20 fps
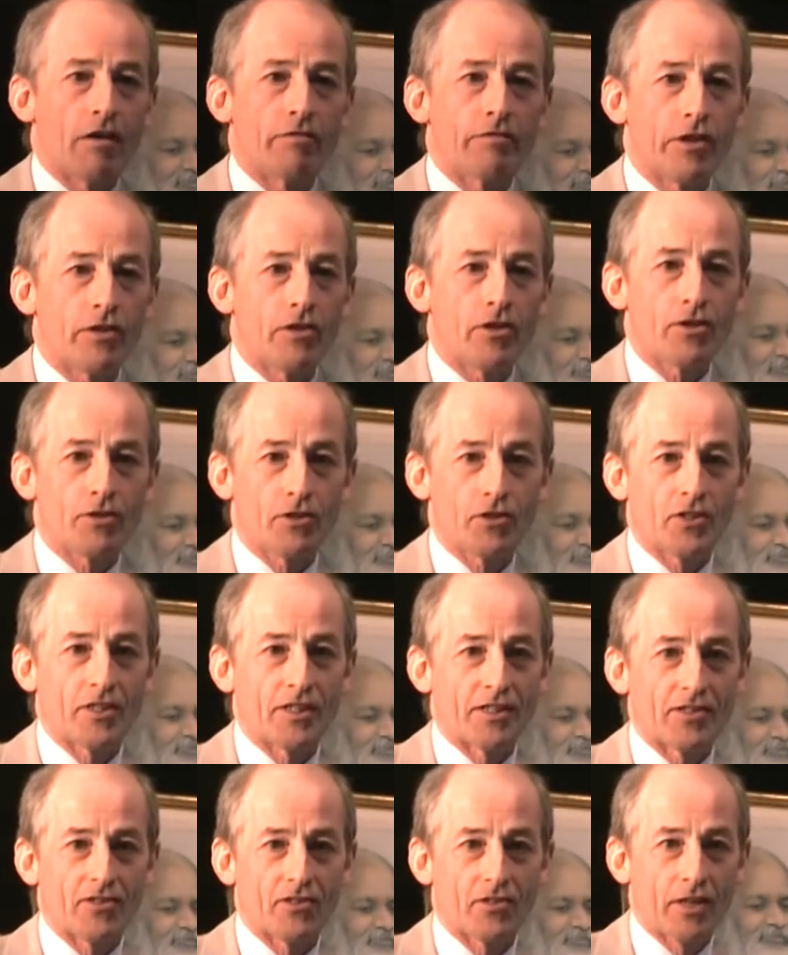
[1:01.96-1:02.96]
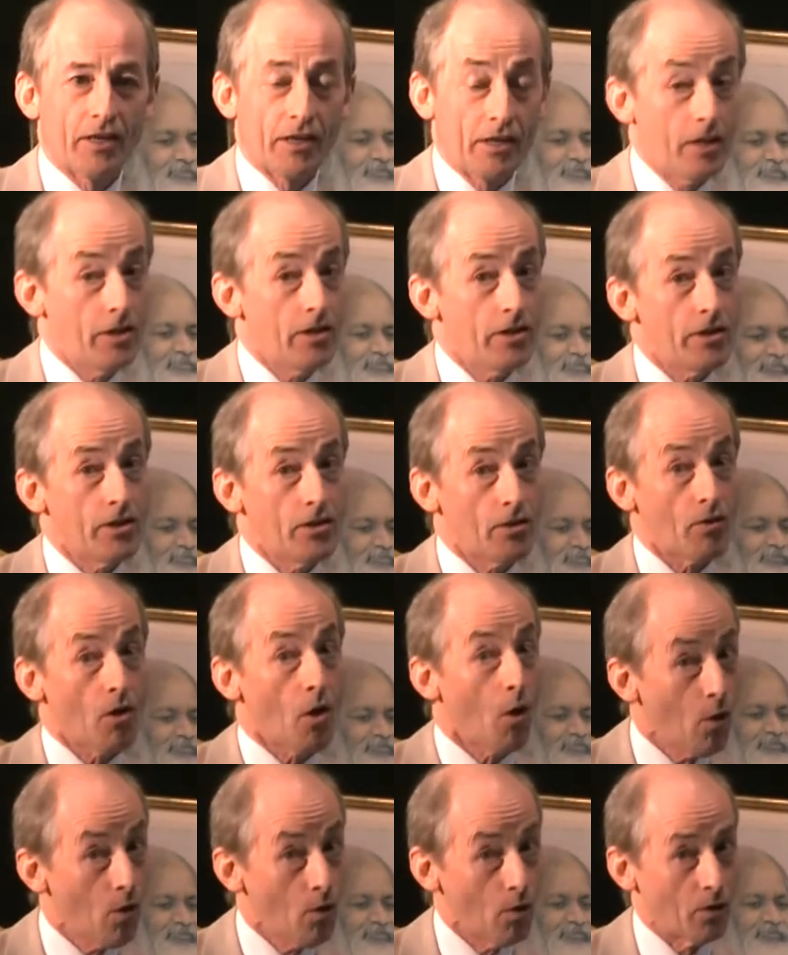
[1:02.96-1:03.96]
of the nutrients into
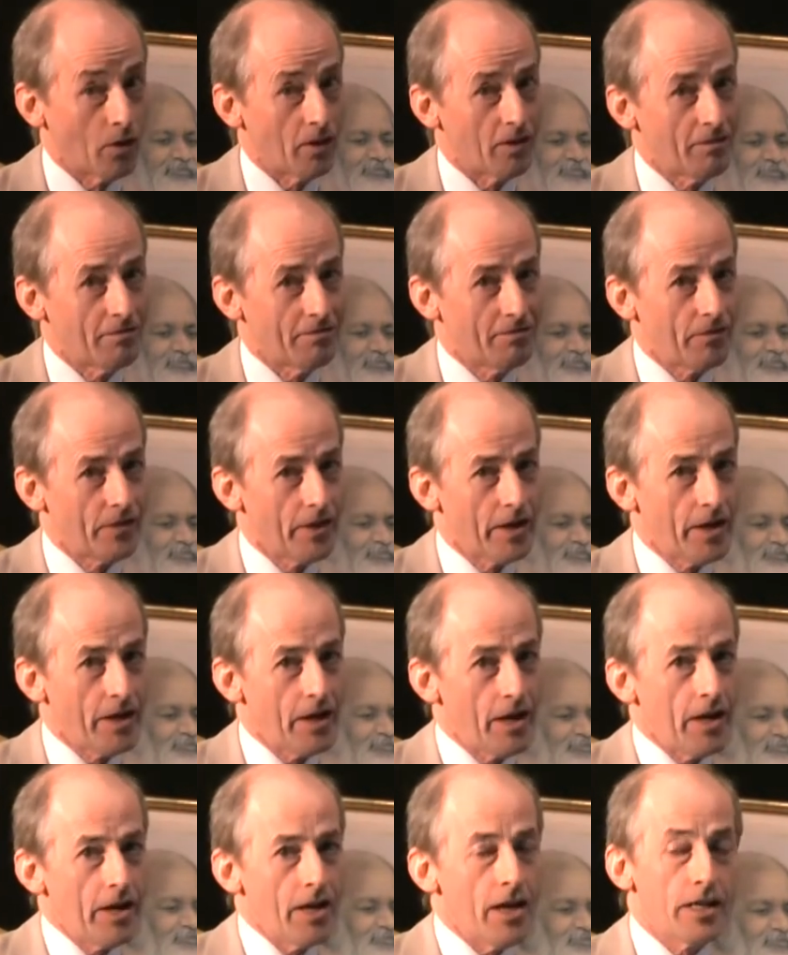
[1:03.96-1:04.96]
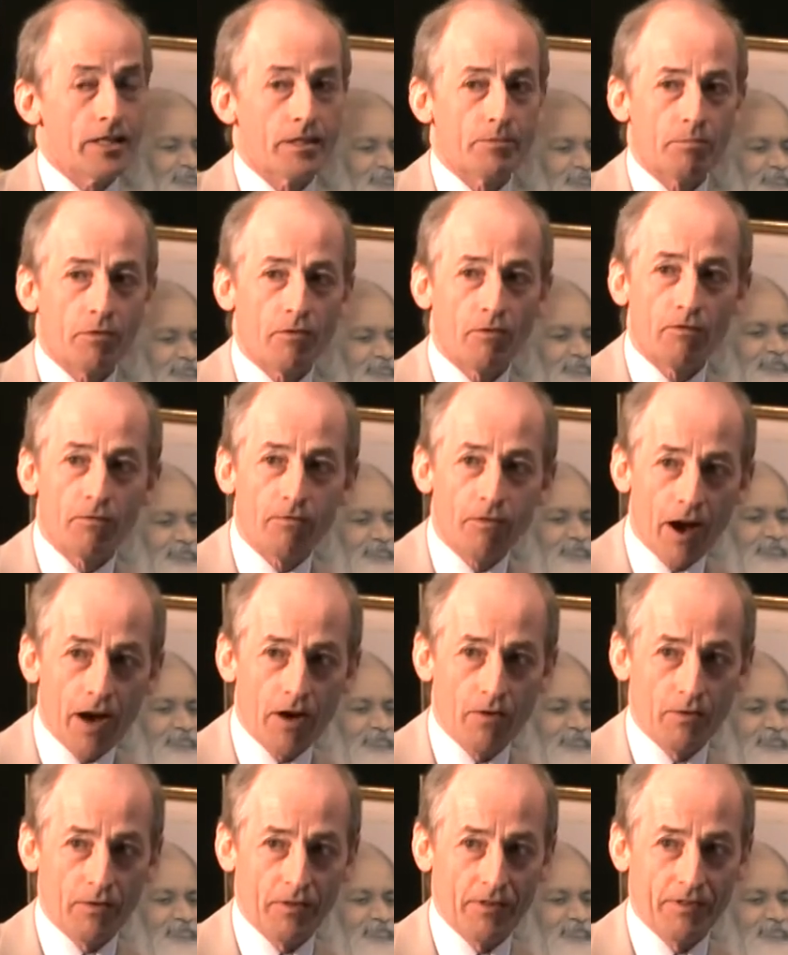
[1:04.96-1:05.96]
your own. It's
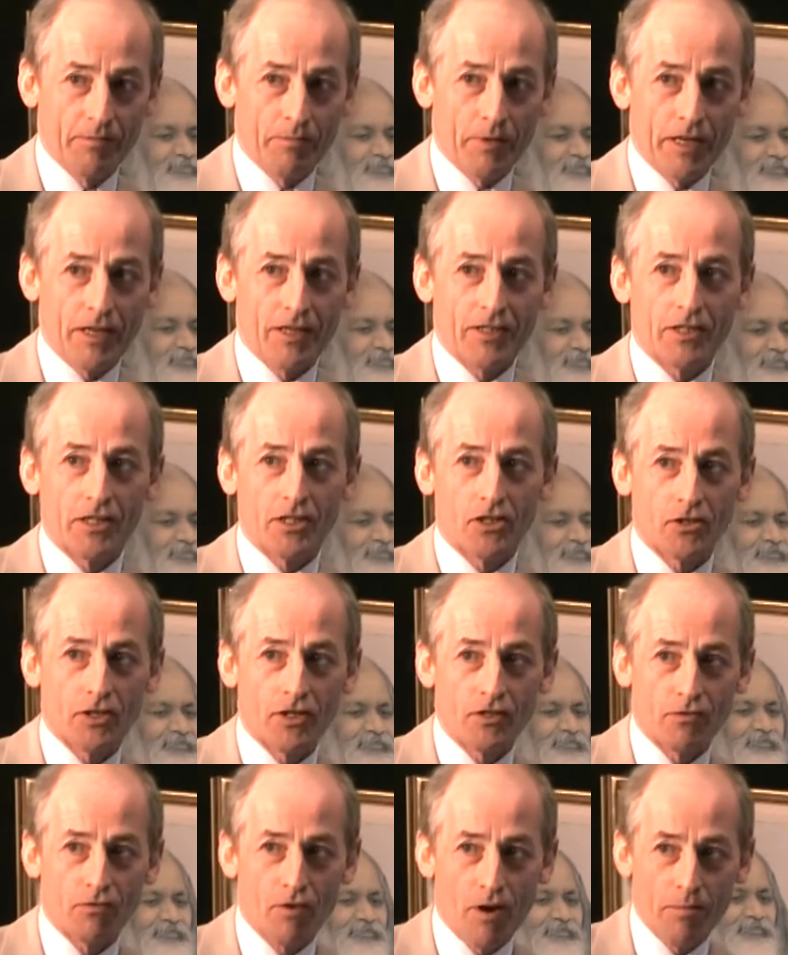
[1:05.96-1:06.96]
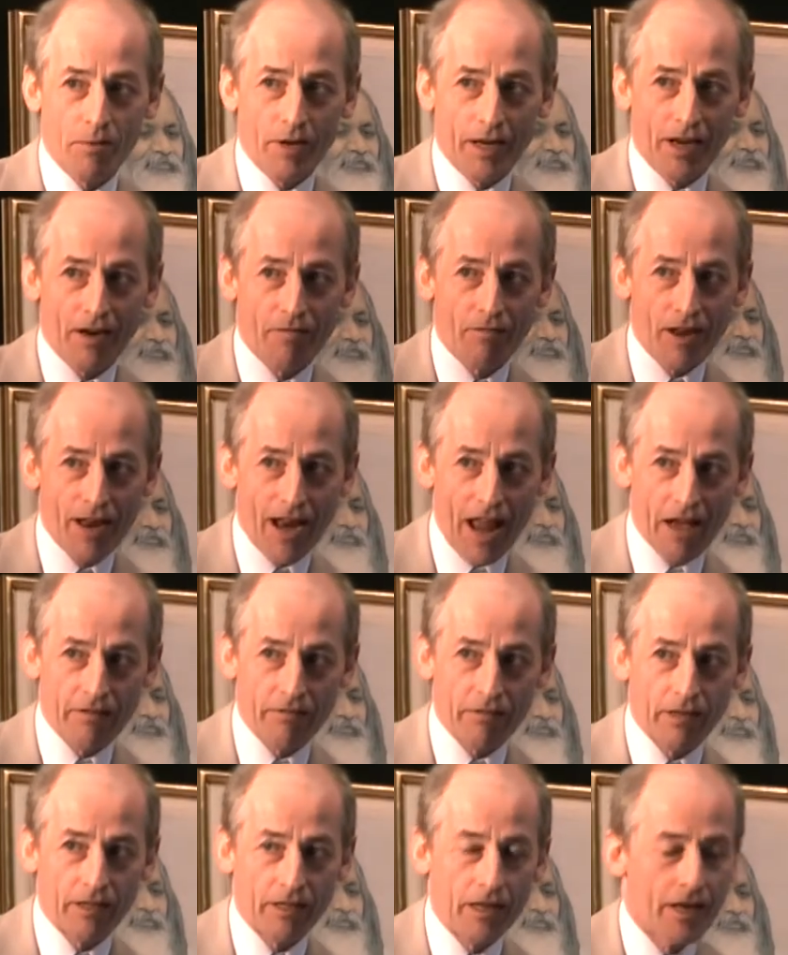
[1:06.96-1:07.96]
profound because it's transforming at every
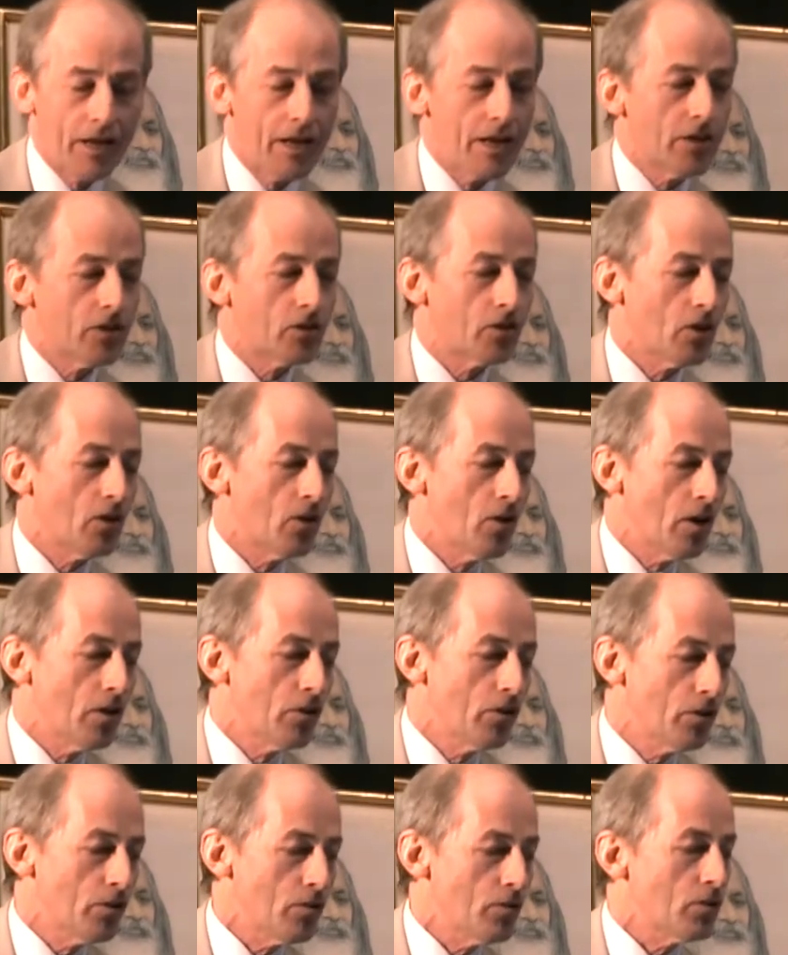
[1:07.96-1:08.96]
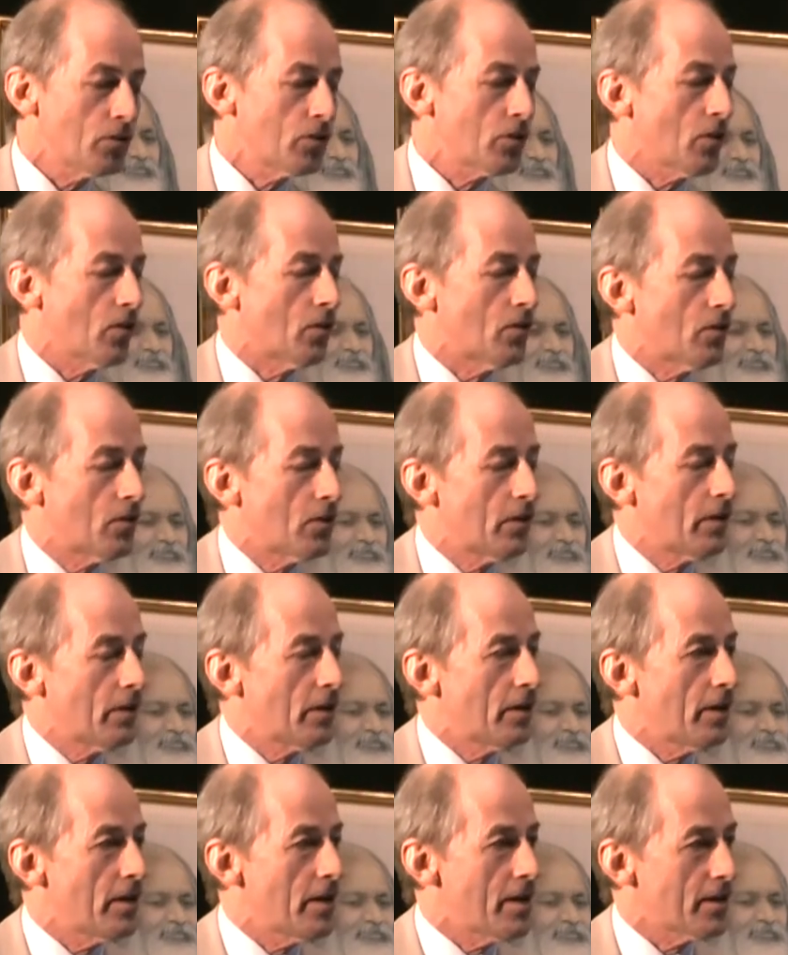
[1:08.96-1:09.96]
level, so do so
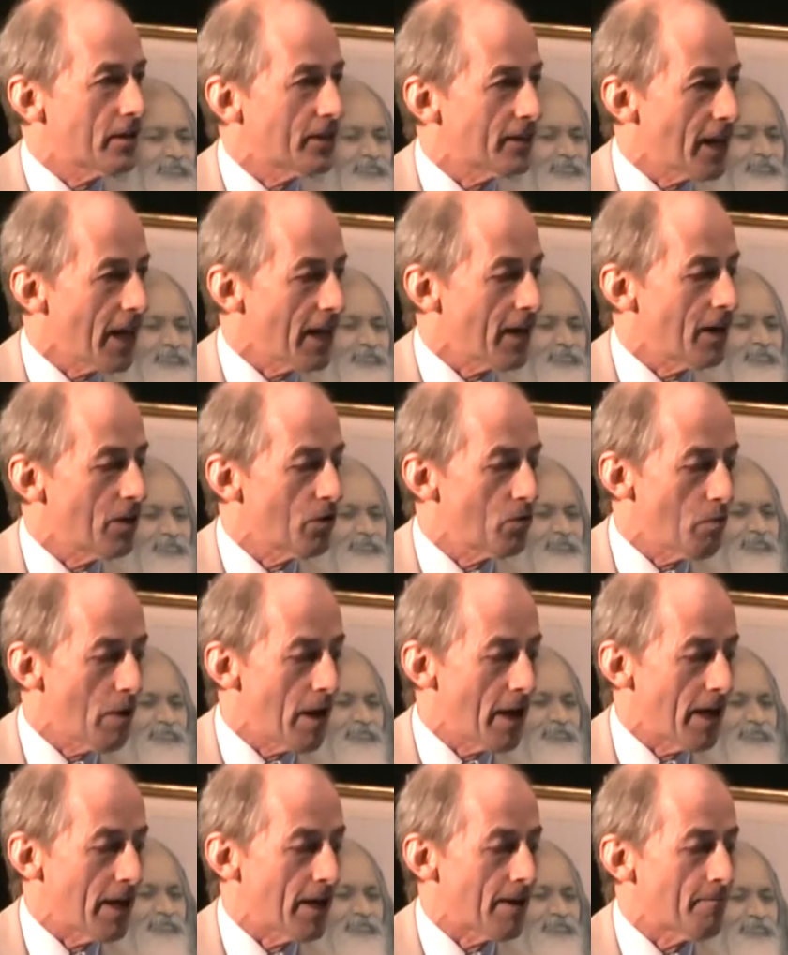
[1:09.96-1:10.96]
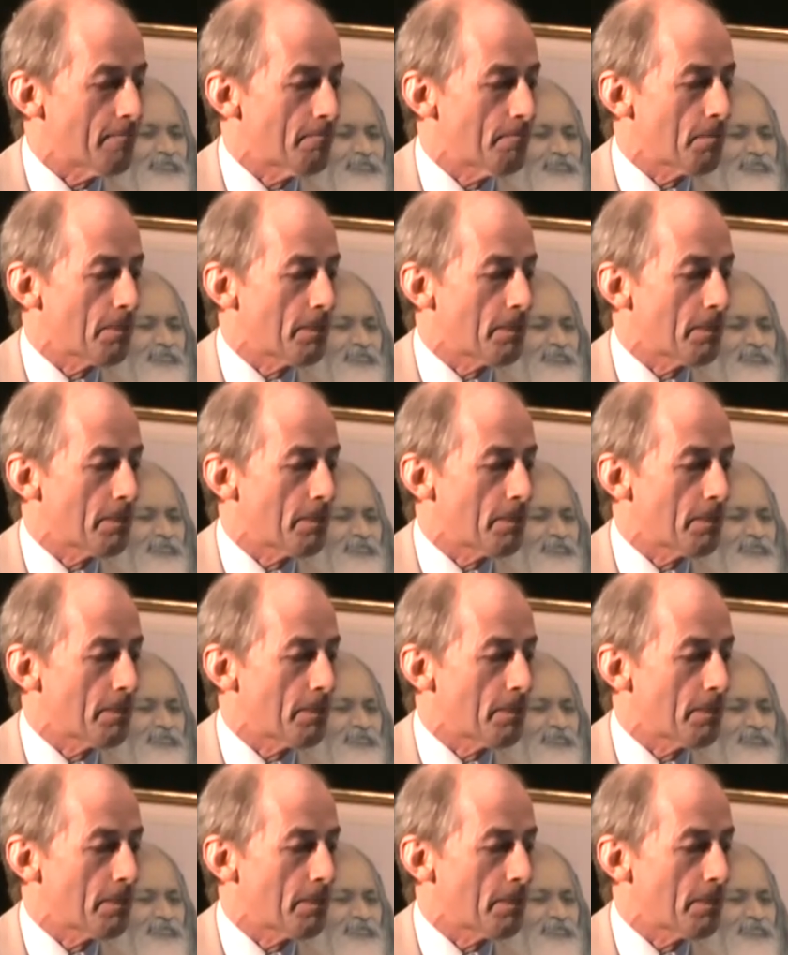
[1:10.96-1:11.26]
in a settled way.